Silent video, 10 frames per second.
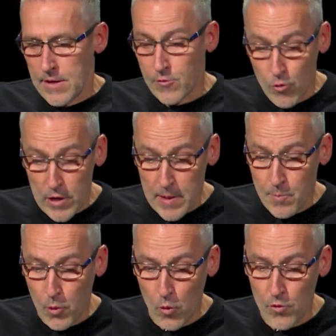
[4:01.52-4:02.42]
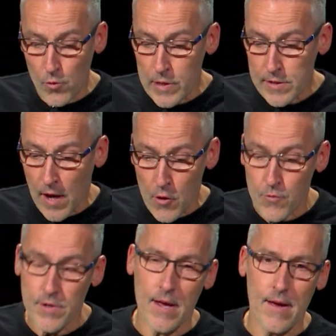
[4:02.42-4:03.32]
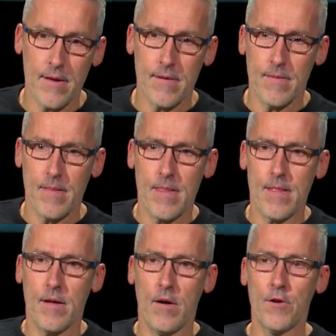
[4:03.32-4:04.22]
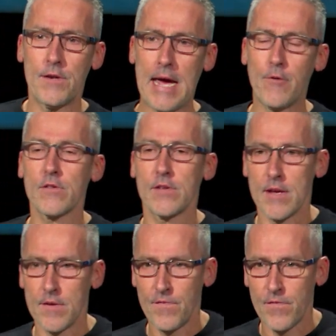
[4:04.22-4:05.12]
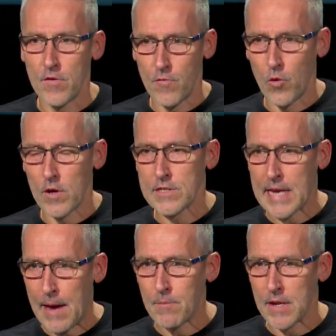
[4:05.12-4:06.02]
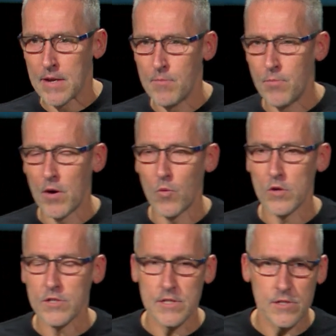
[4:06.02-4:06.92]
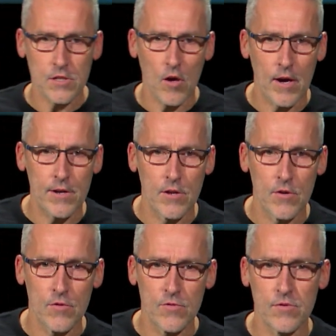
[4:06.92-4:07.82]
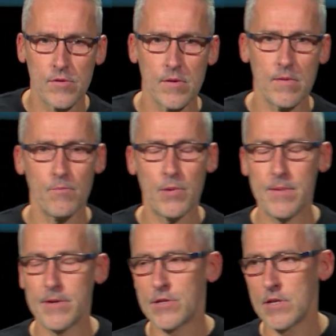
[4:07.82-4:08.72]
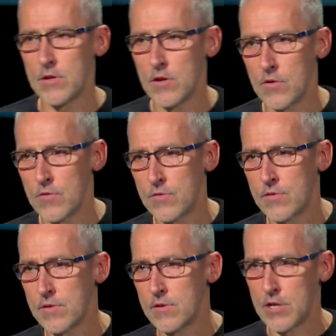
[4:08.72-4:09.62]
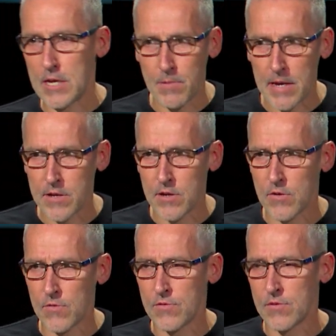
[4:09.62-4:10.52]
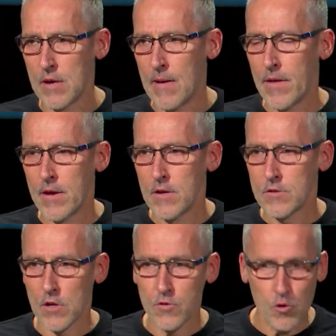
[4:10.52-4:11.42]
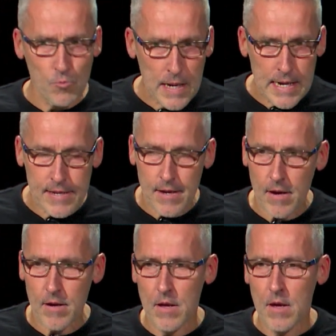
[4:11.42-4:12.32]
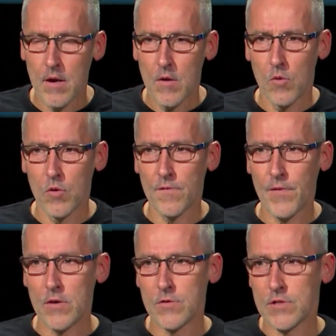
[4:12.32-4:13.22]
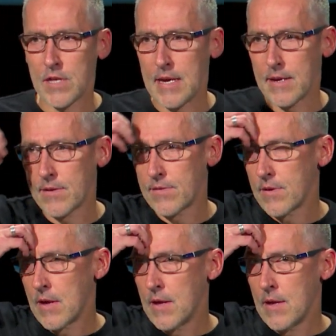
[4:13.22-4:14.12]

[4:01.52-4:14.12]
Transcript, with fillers: It's really important that we don't get our narrative of what is happening by watching Sky News, BBC News, GB News, social media all of those things.